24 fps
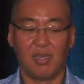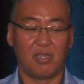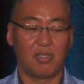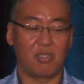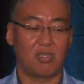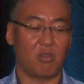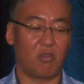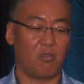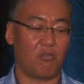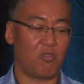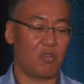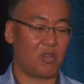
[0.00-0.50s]

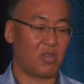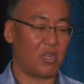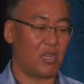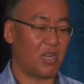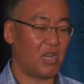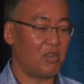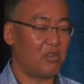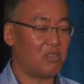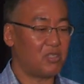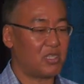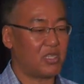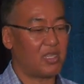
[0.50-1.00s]
So if you can
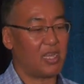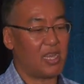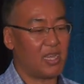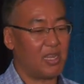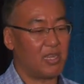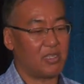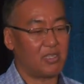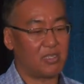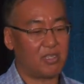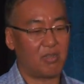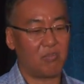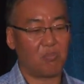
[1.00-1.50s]
understand
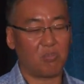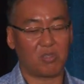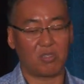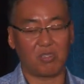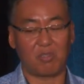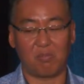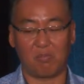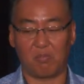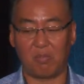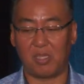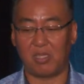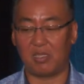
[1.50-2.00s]
in simple
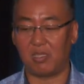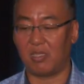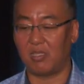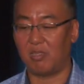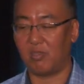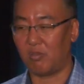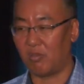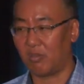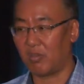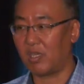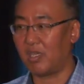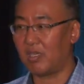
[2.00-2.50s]

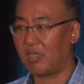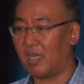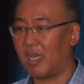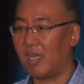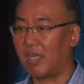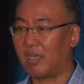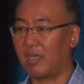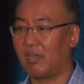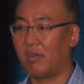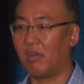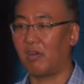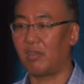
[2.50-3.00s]
species, you can
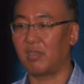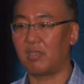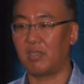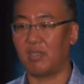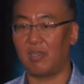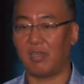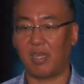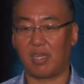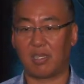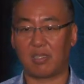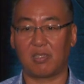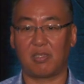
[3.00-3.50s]
take it on to
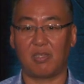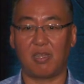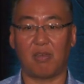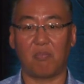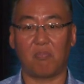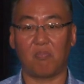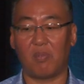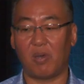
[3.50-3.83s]
the next step.